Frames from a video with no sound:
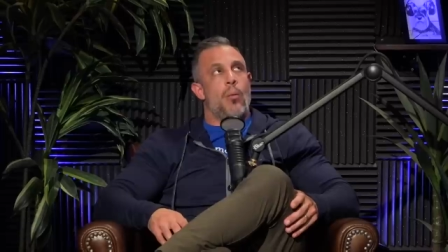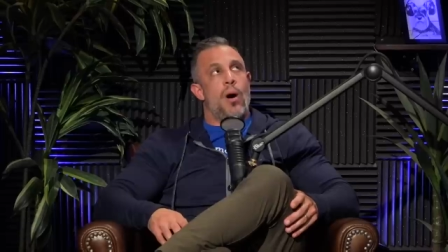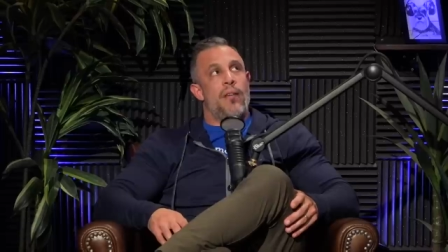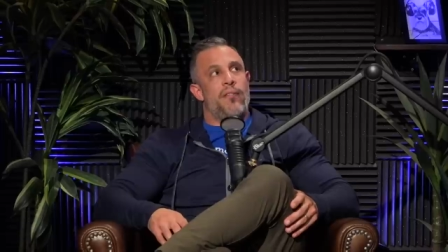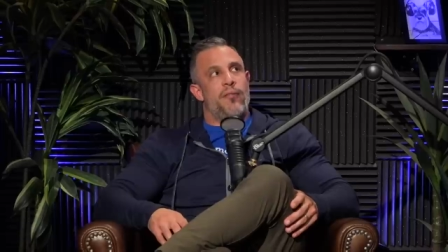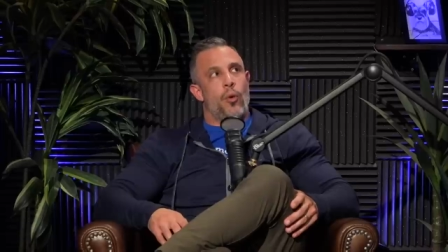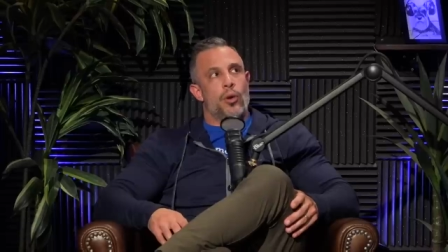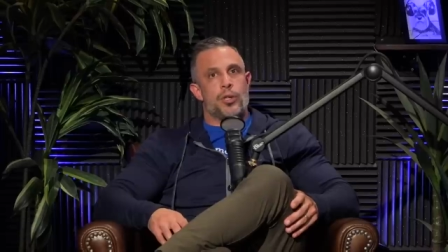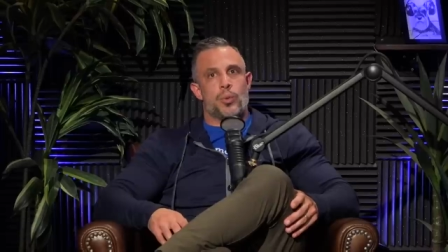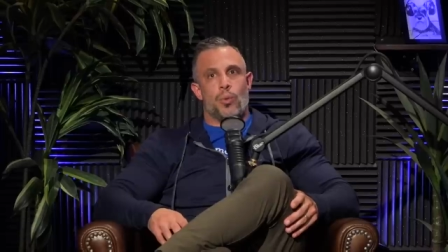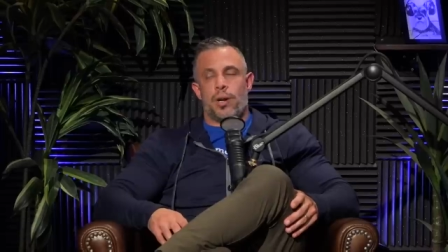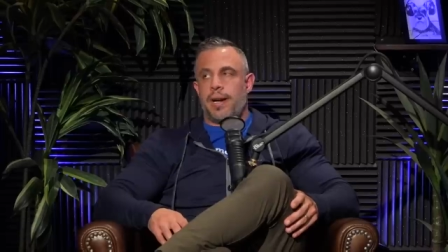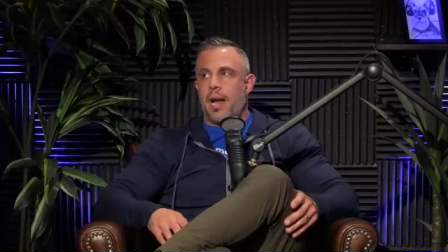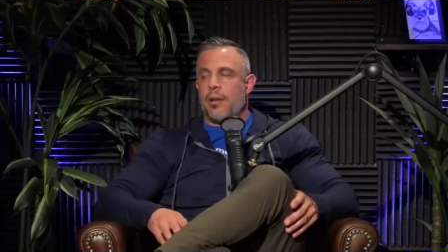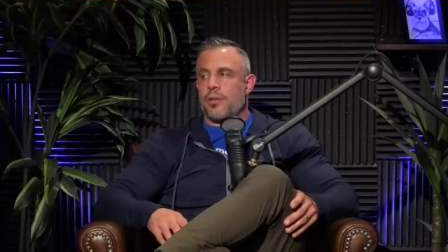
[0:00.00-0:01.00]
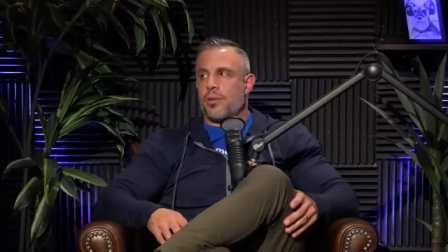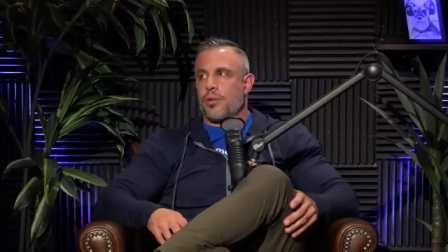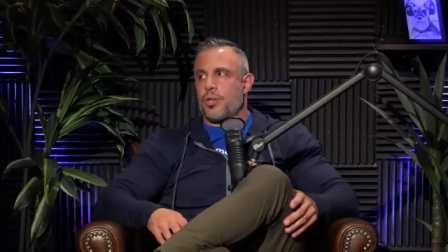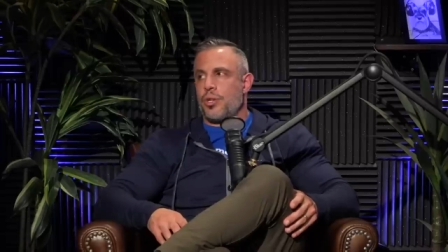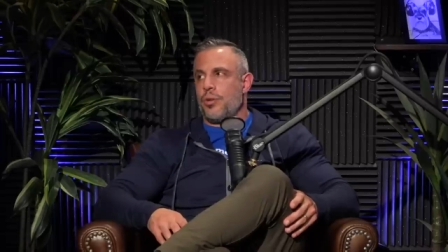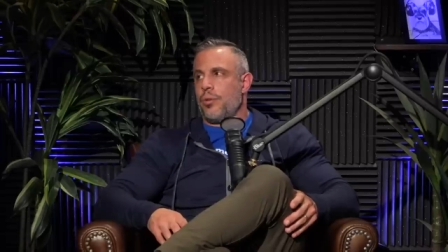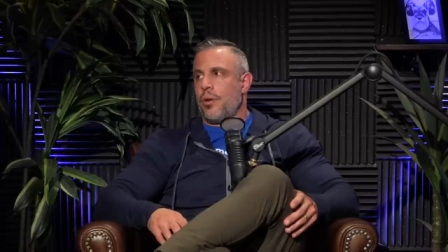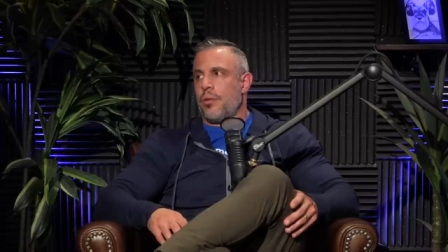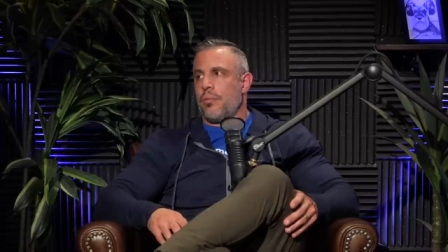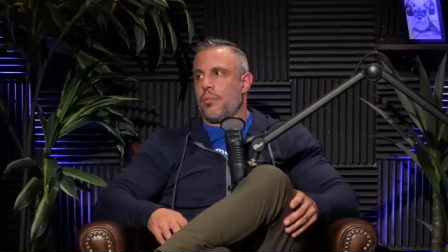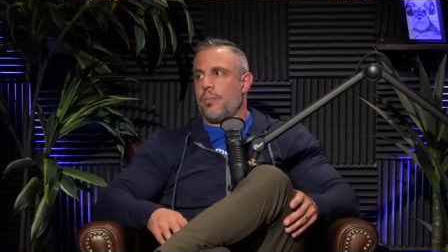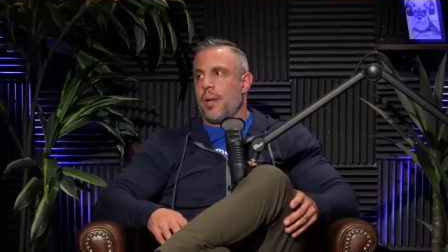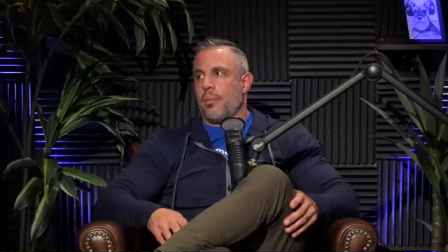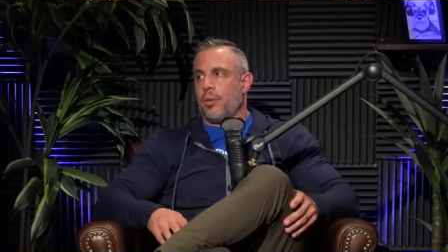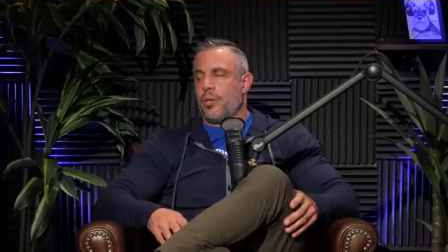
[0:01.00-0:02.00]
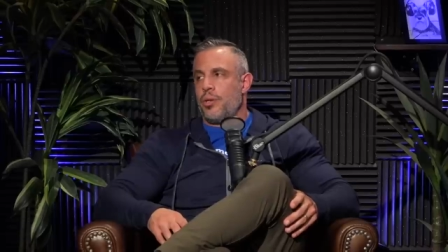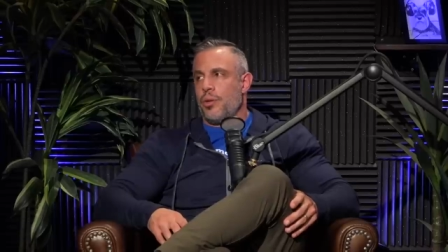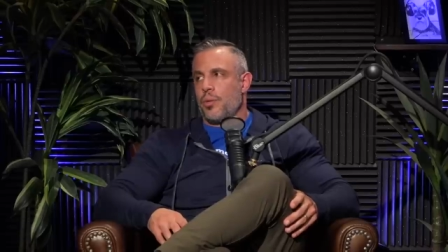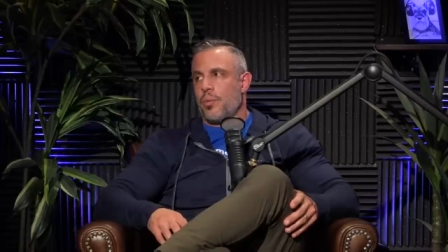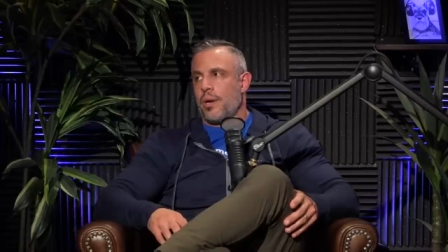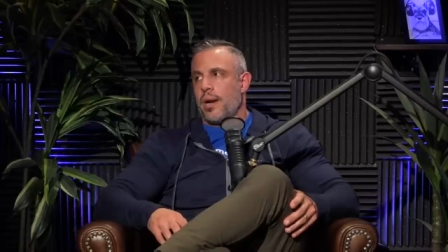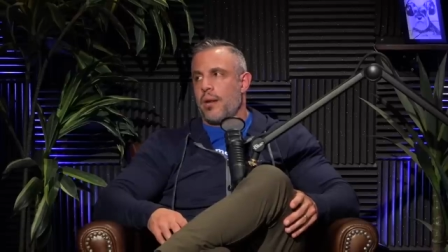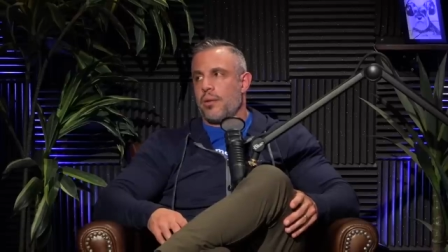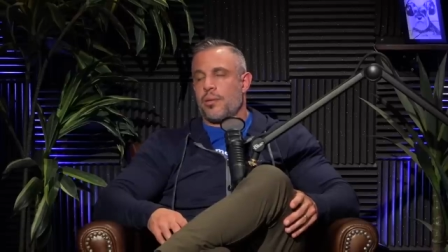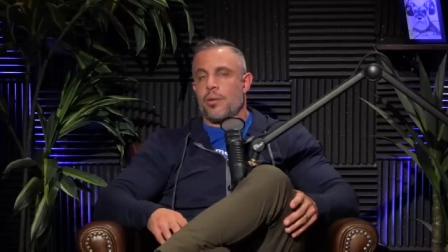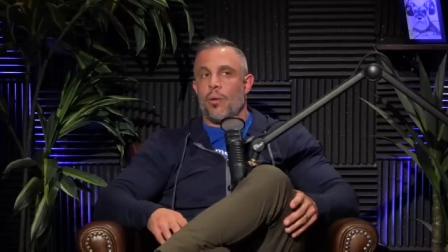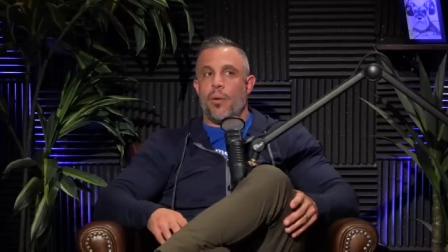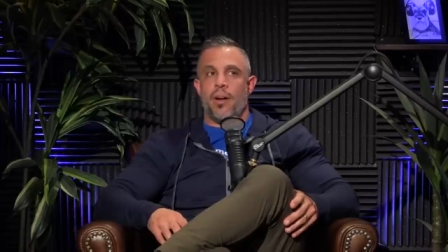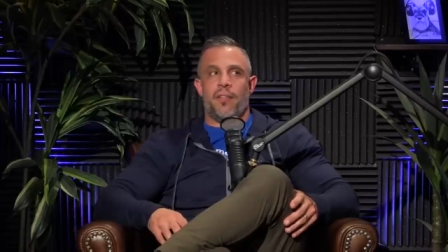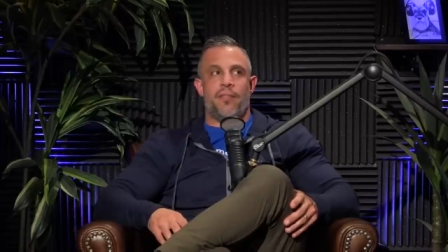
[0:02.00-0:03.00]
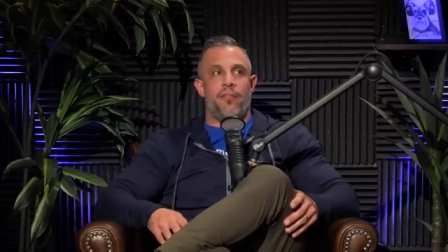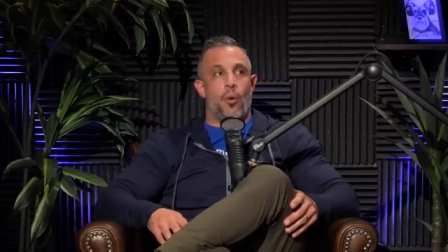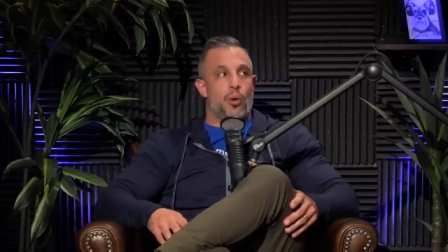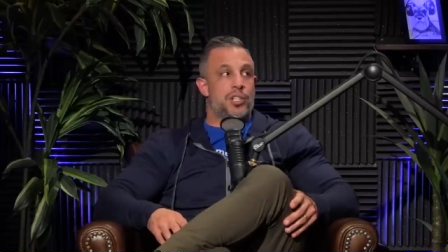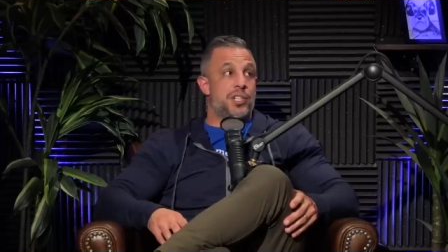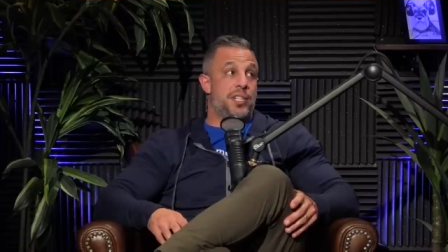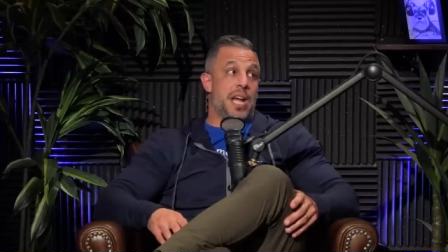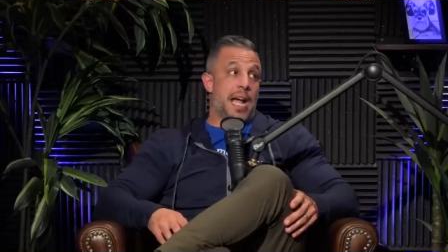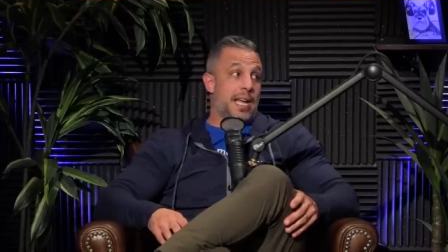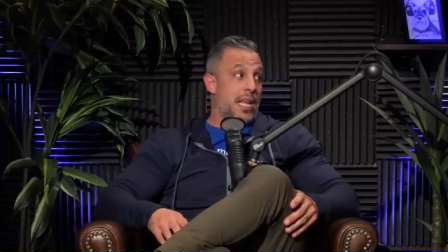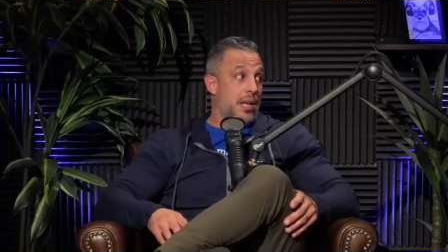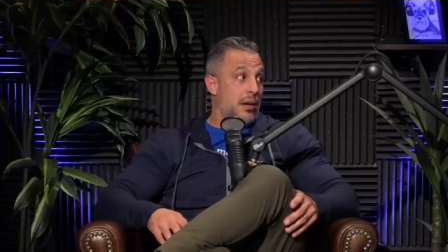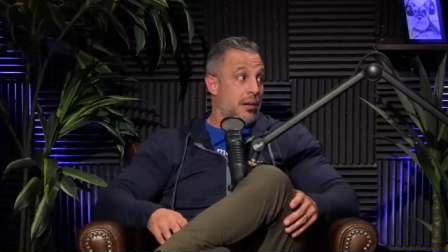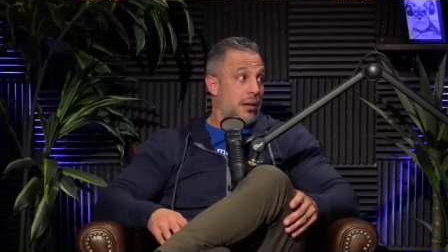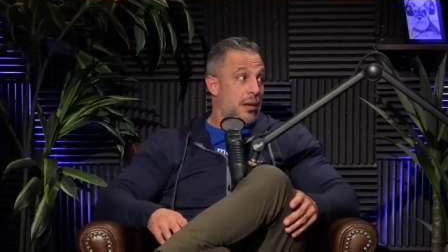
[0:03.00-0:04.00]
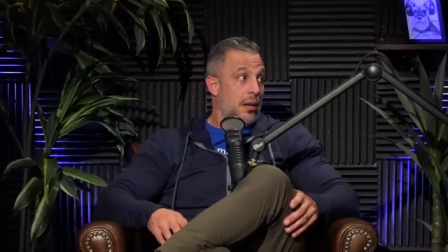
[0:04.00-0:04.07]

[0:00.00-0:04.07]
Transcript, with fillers: want forced workouts or choose, or be able to choose workouts? Do I want forced diet?